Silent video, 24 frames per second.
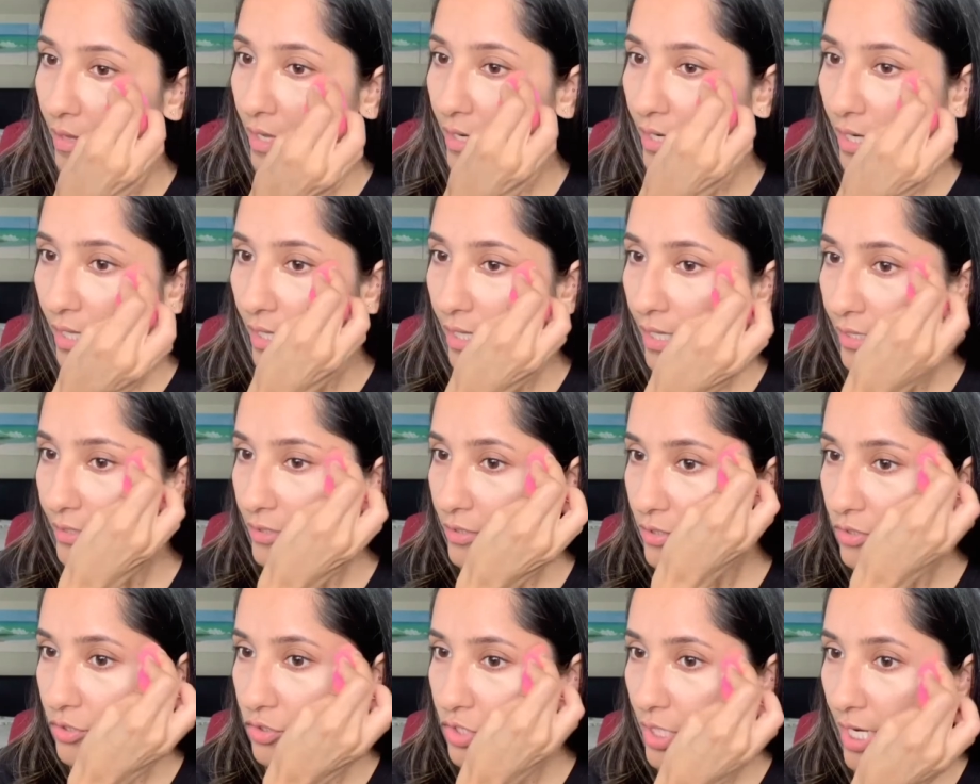like to
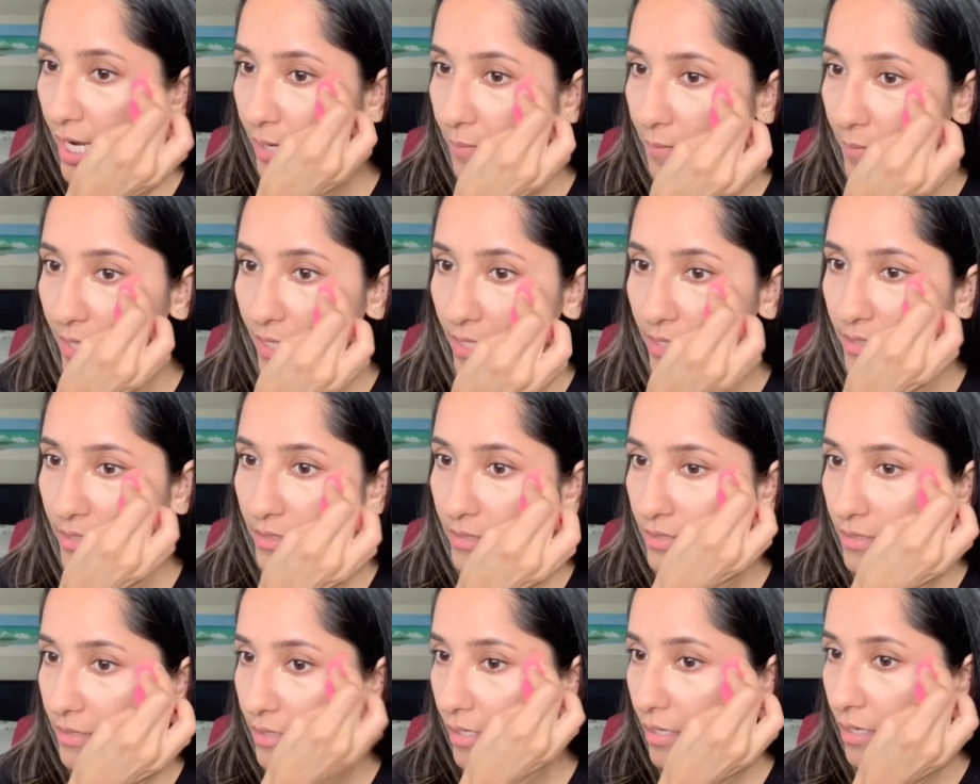drag my
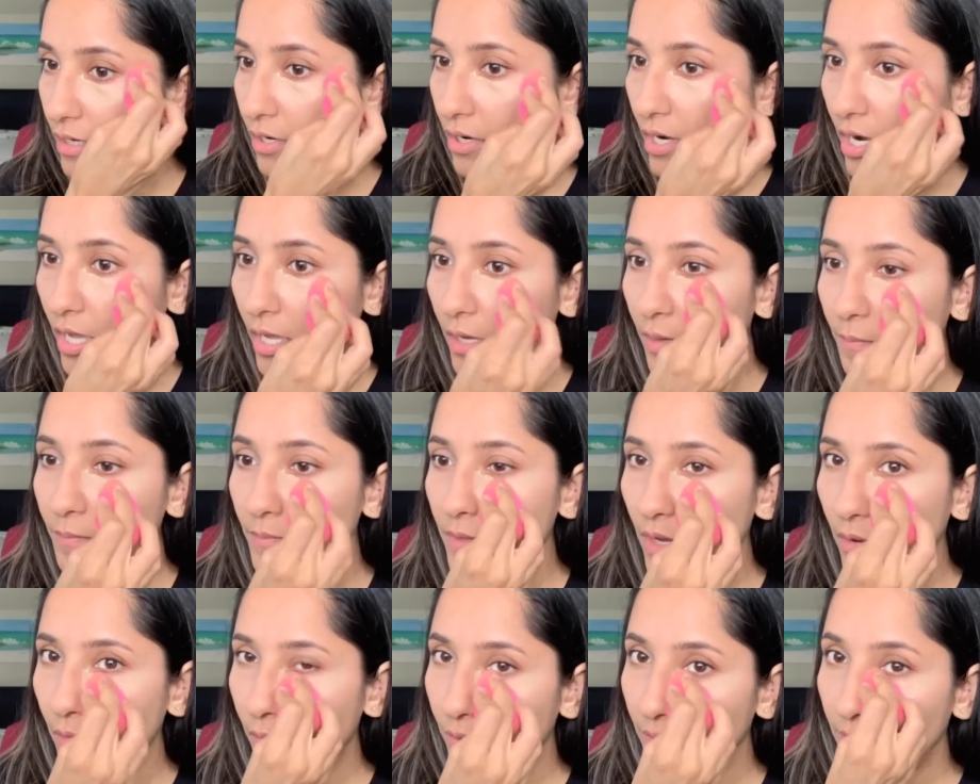concealer up, that way
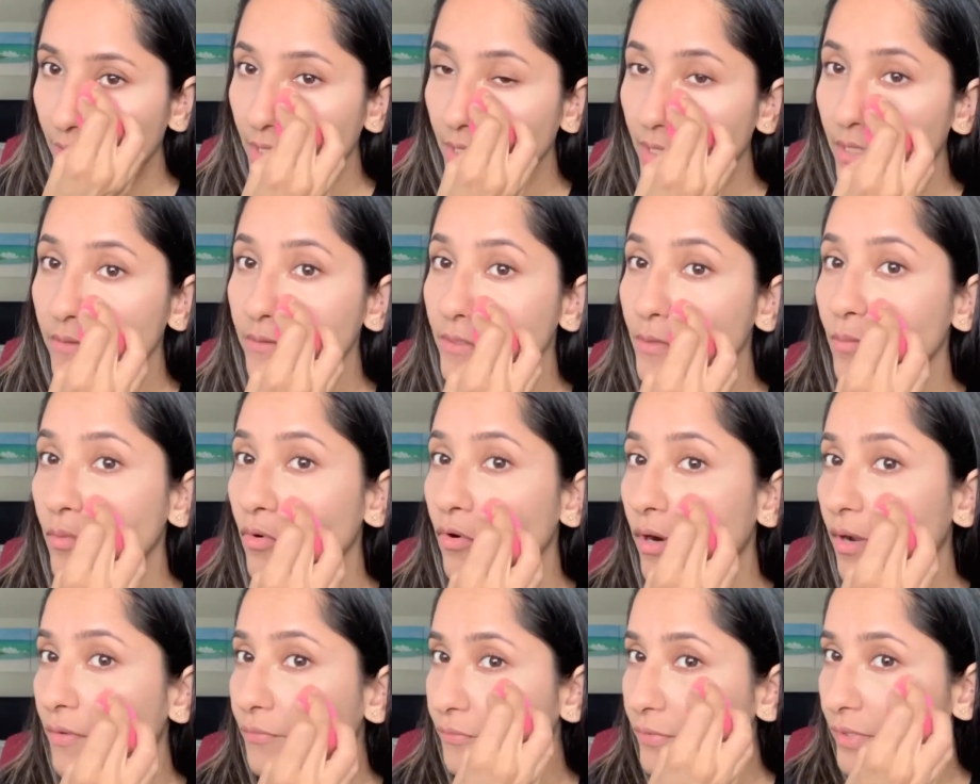it gives more of a
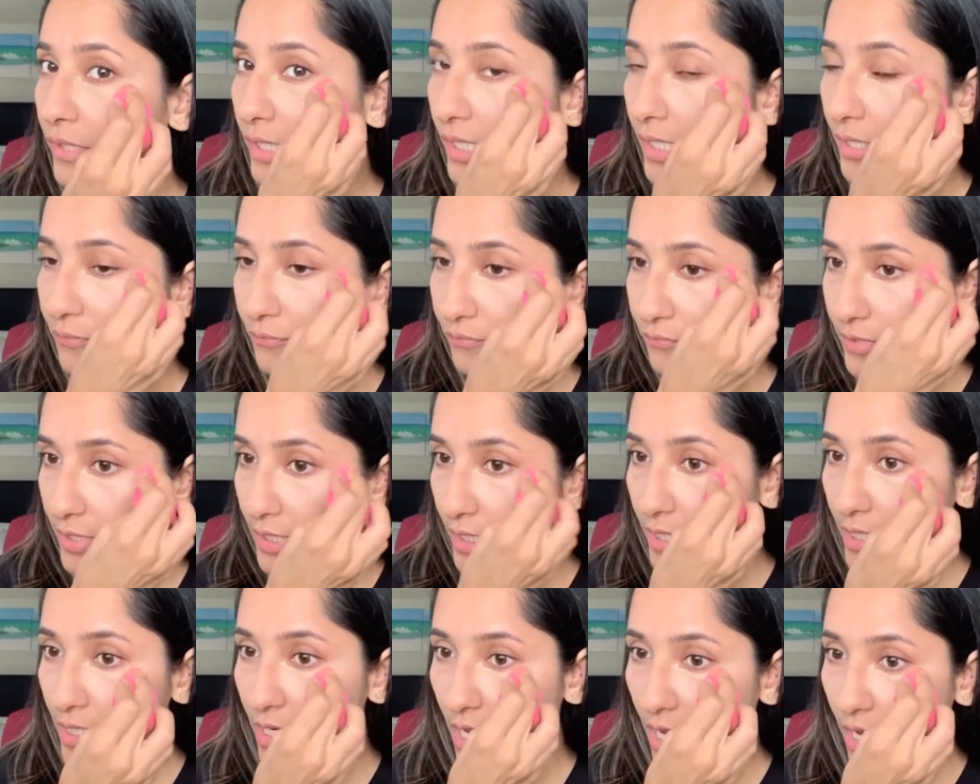lifted
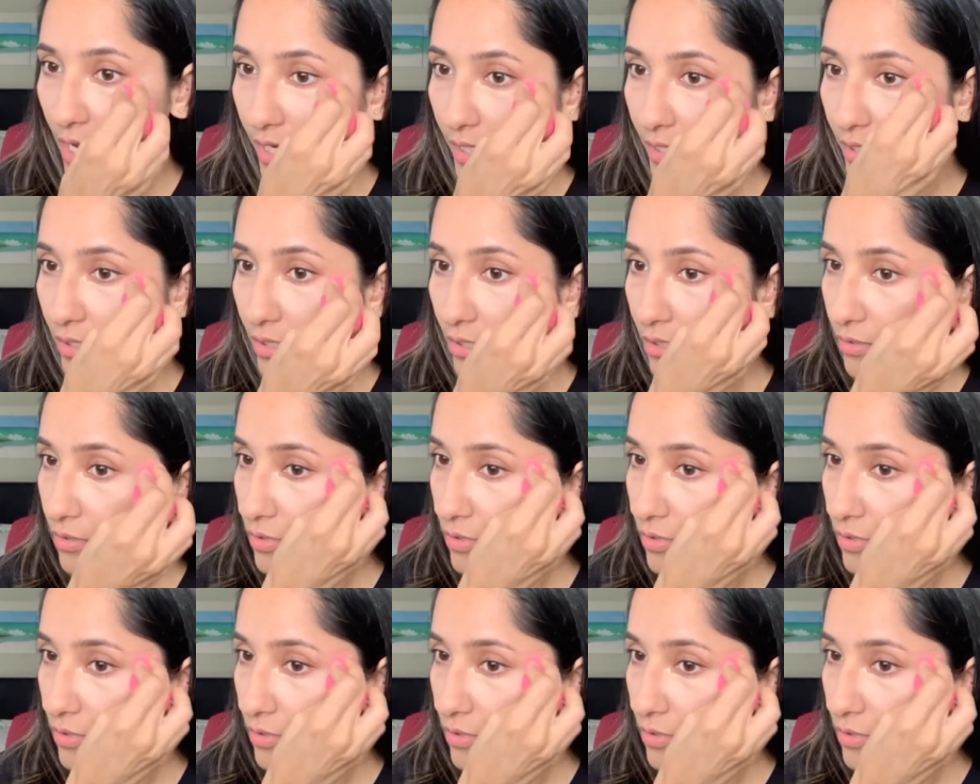eye look.